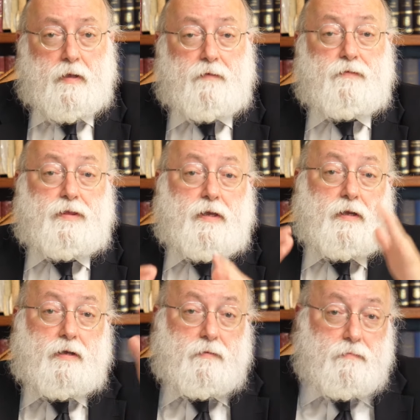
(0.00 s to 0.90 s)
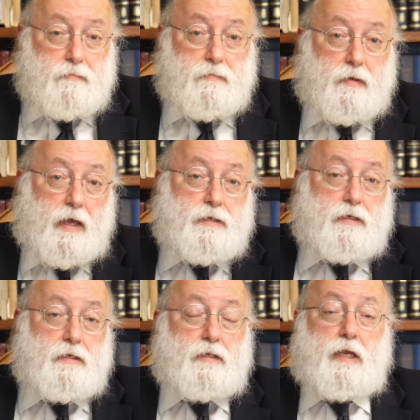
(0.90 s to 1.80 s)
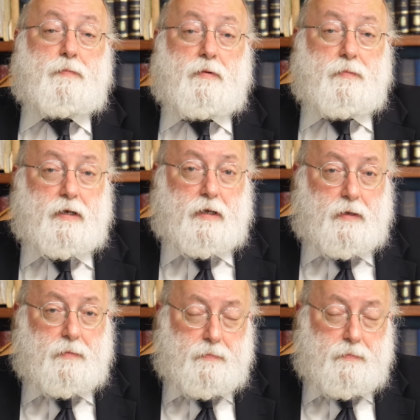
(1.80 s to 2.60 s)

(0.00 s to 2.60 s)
Everything has its deeper meaning.